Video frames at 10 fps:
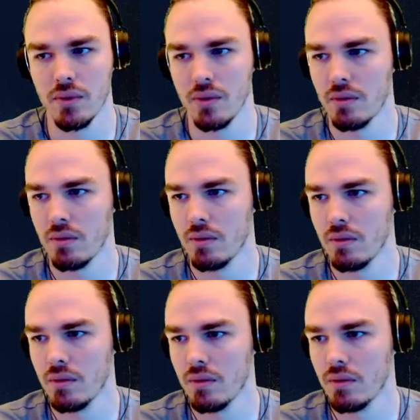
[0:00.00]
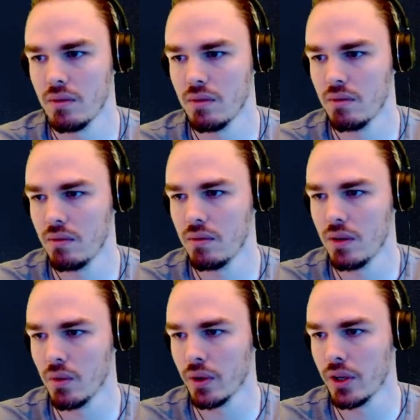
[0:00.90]

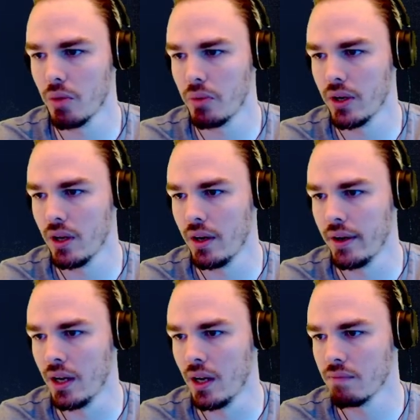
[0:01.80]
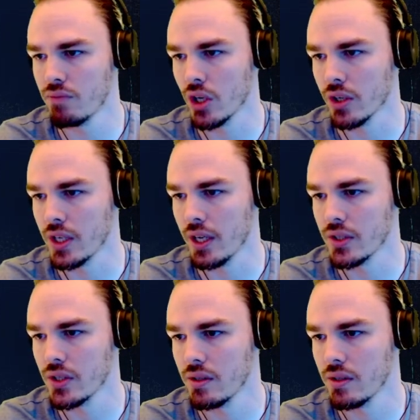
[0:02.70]
We're going to go put it on Sargatanas.